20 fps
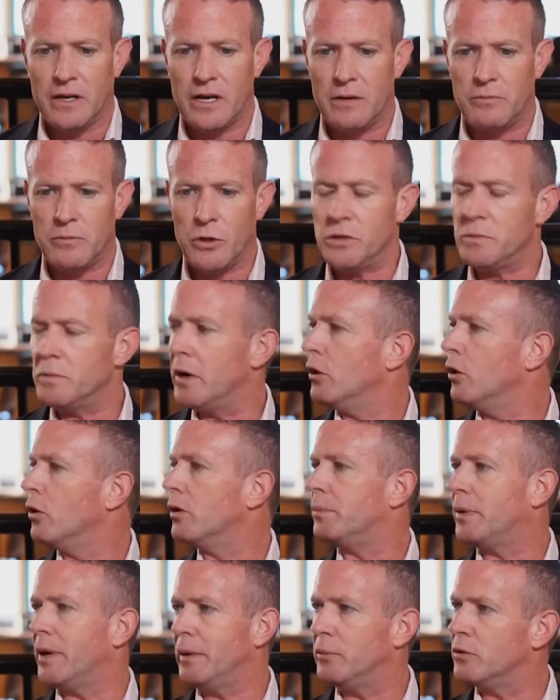a
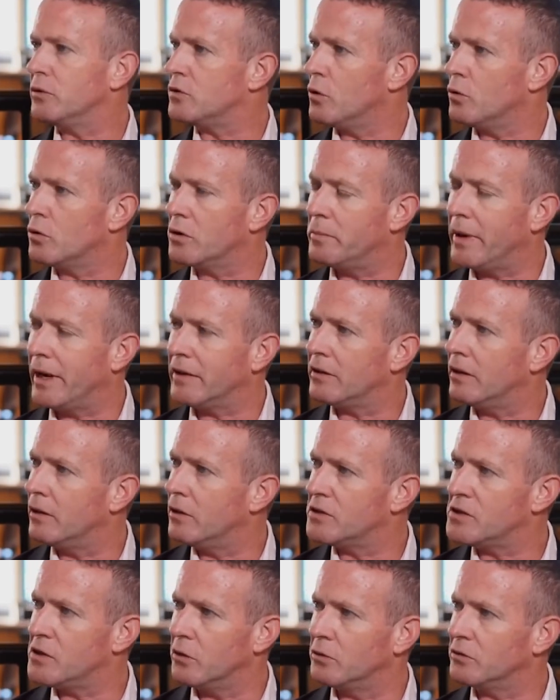lot of people talk about the
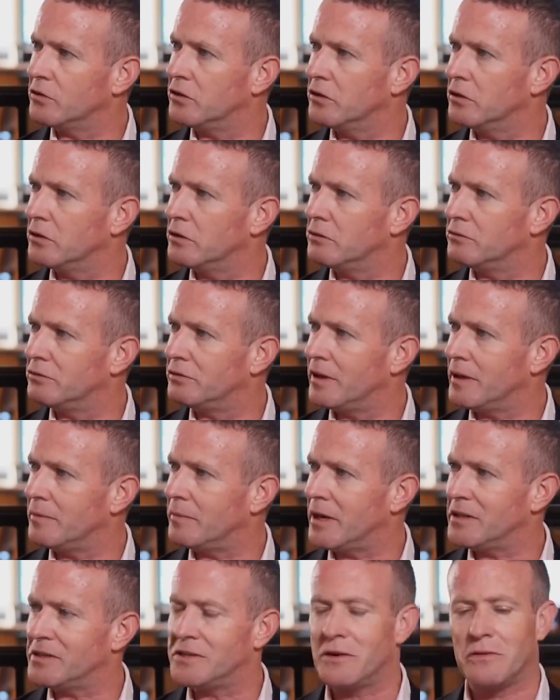Lassonde curve. They
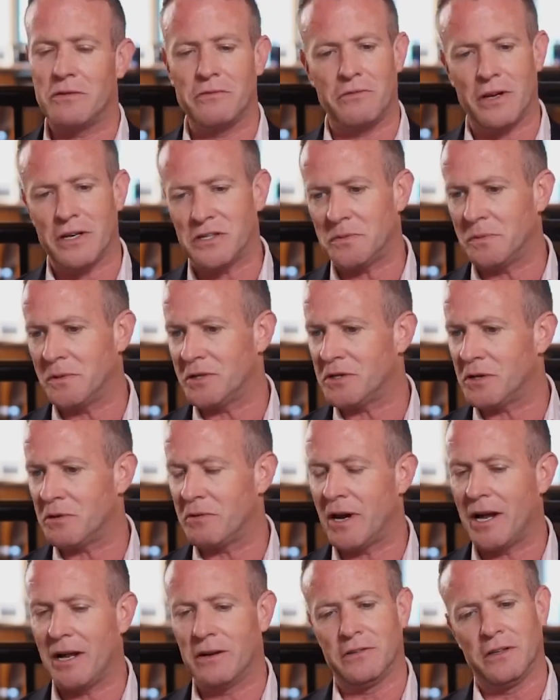base their investments
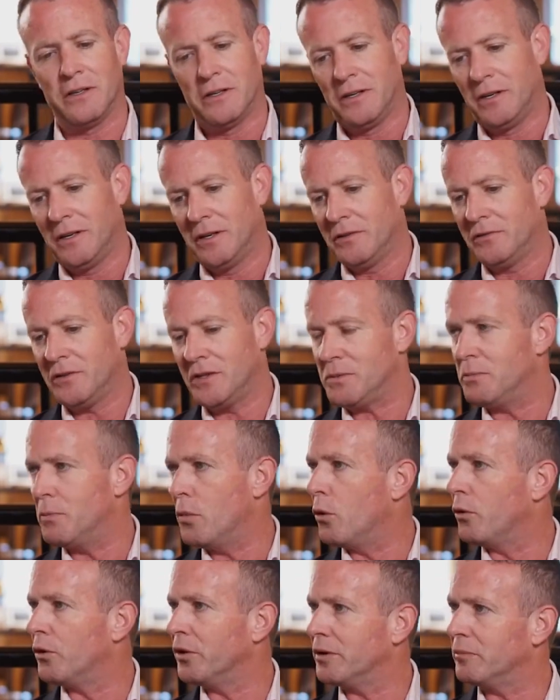around this
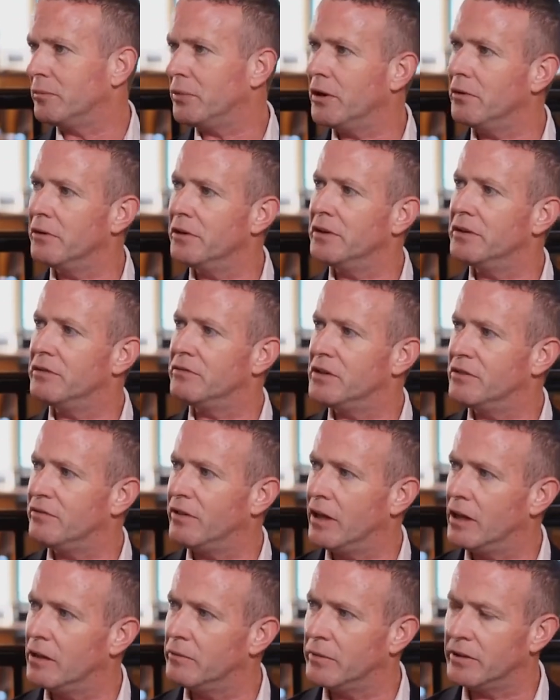boring period of
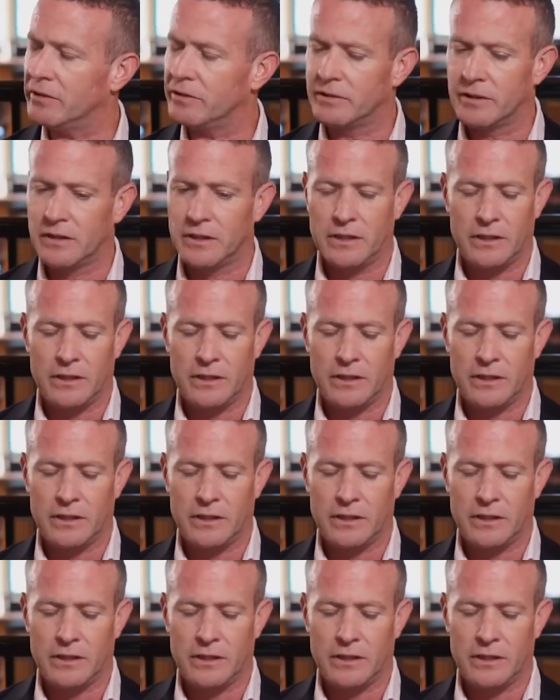development.